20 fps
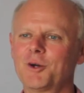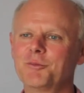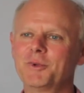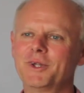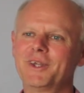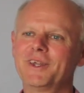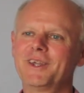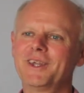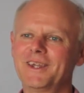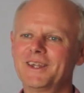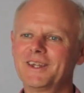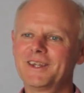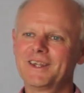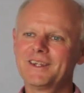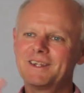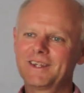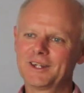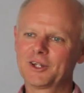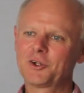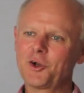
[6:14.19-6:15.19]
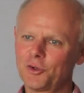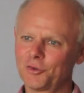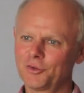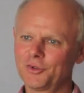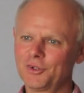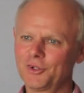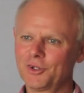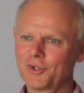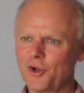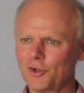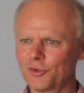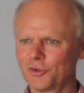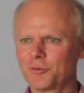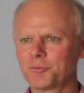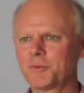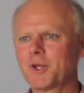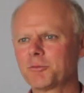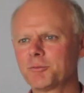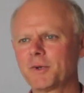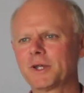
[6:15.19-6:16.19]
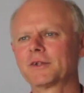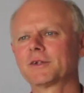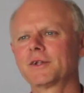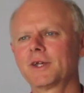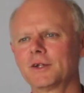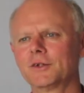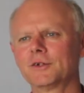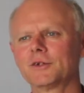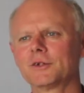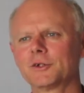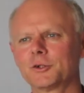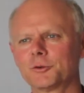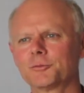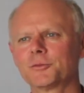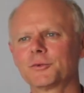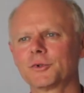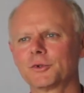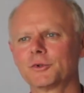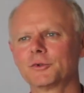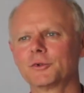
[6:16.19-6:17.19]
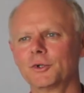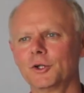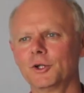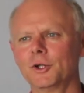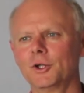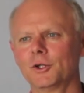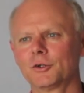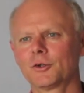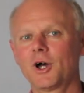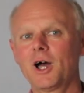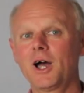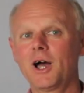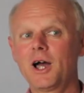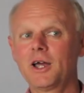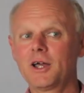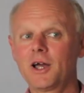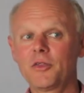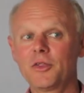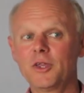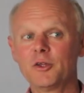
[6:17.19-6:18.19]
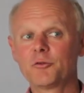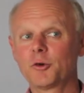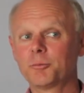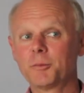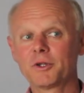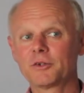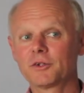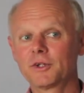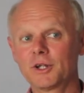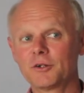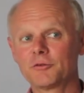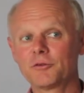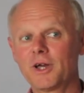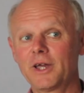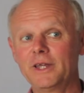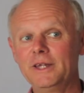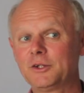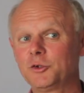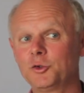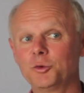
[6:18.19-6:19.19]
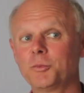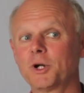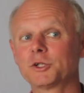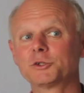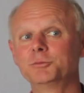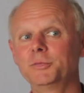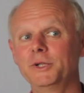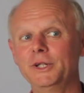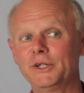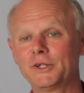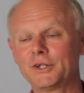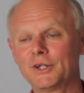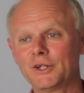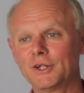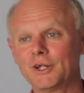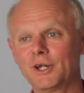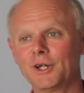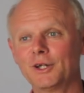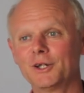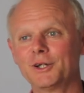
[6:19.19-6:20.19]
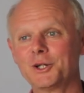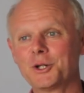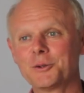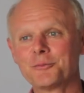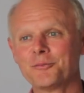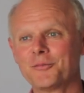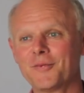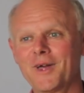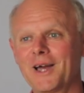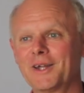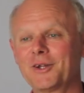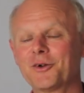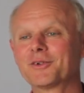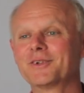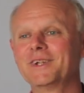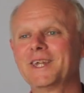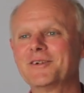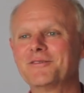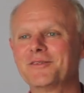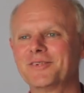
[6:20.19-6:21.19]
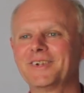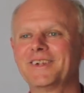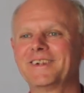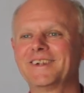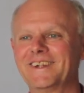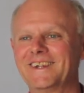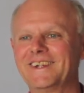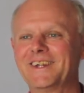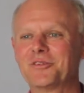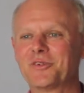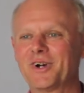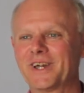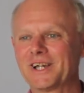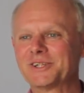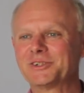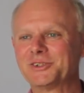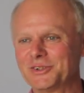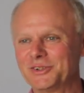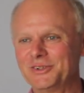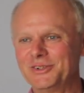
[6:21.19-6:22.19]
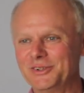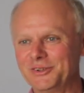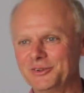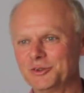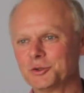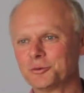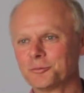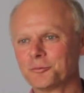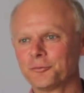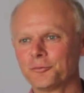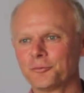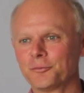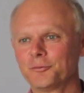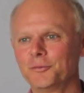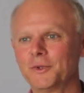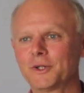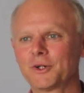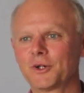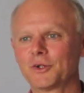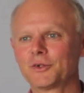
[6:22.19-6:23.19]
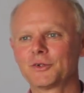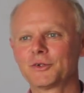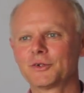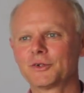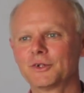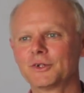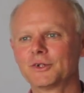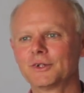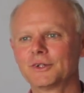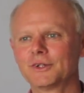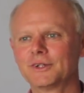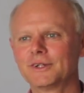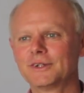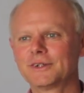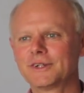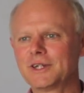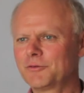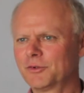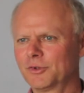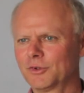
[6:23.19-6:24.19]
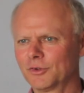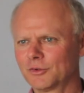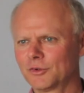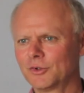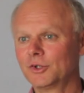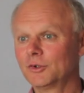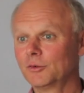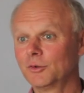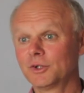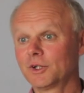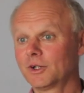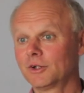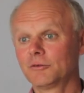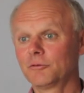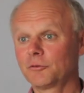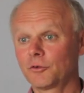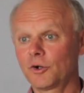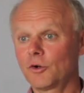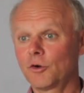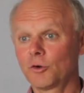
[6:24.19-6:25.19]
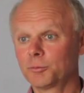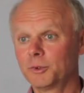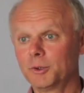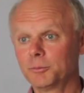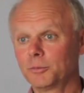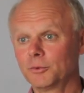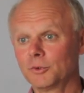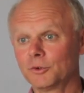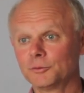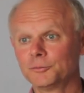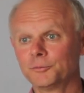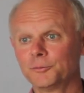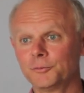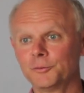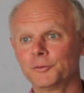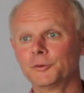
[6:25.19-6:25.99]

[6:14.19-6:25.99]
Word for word: I mean, it, it's in the, in the concept that makes sense. So, so I, I think for myself, I eat too much meat and I, uh, I don't live the, the way I should do because uh, it's difficult to do it, and for all people.